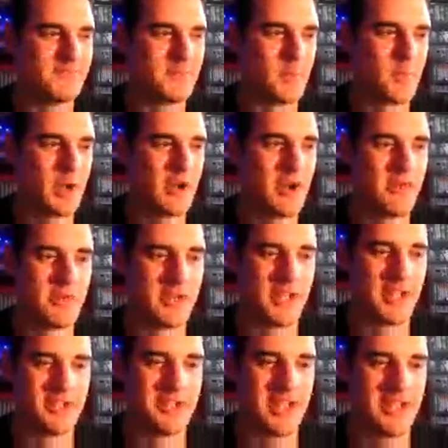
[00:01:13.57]
Where I'm at
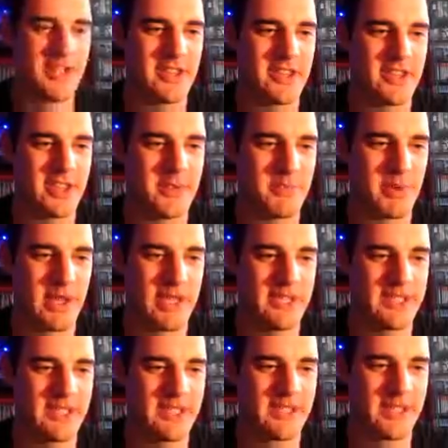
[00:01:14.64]
now, down in third
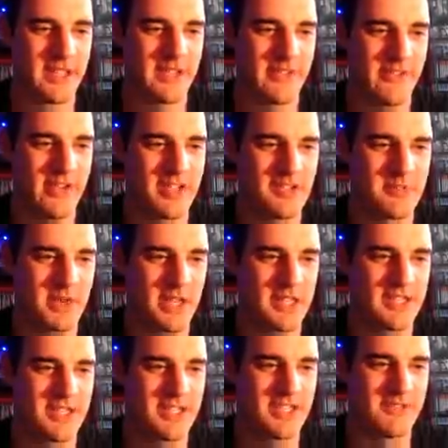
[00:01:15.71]
place. First
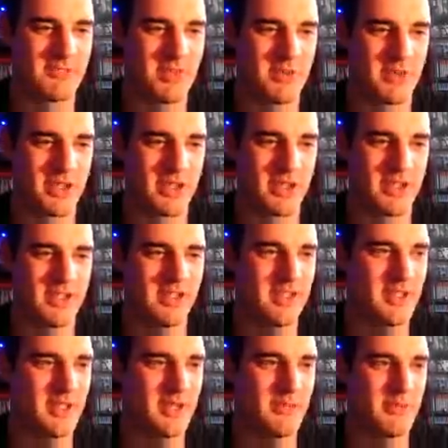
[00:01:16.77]
place is building a
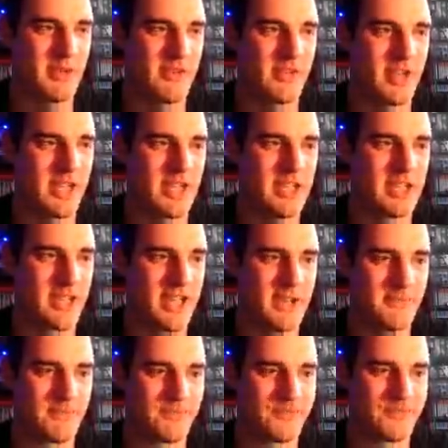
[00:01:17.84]
bit of a lead there.
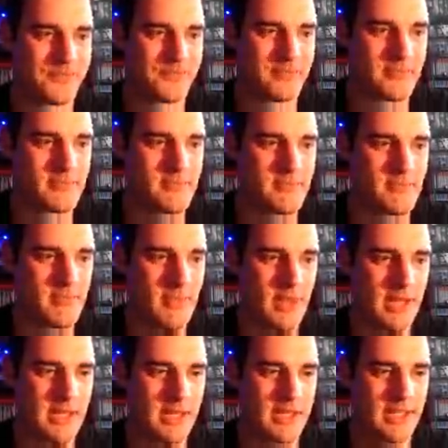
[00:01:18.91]

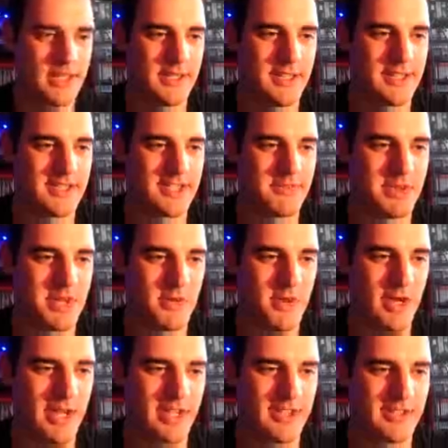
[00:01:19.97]
And it's going to be
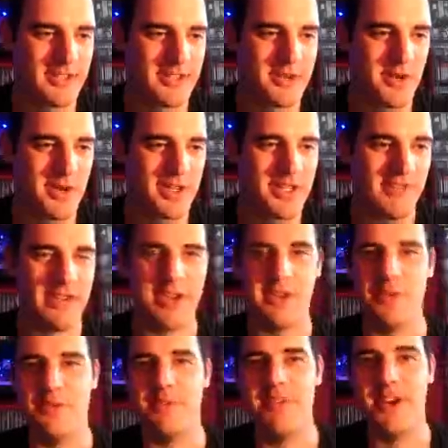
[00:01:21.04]
quite
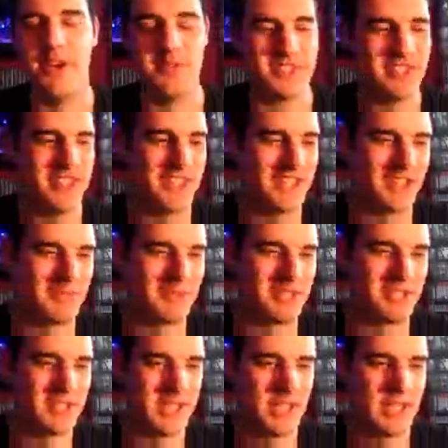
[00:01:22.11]
difficult overtaking him at this
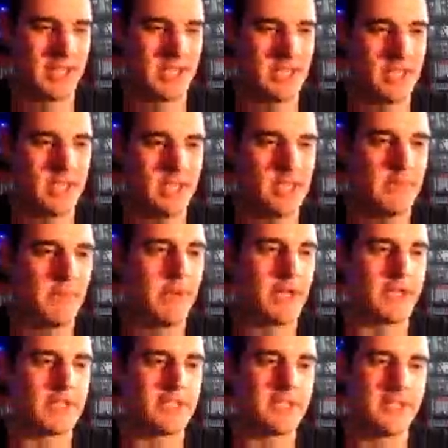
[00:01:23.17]
stage,
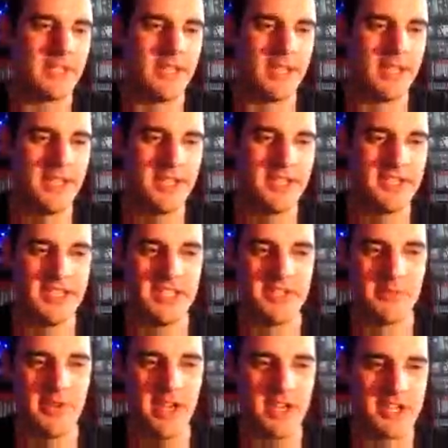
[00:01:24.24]
but you can see it's
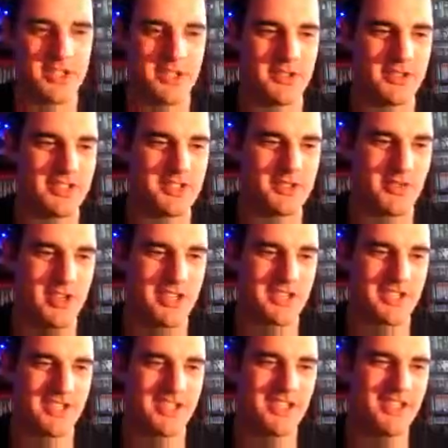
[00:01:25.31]
all action on the
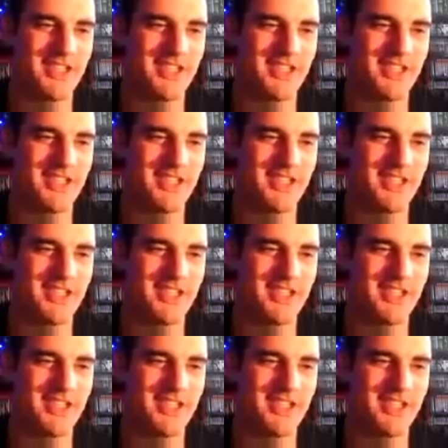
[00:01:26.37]
streets.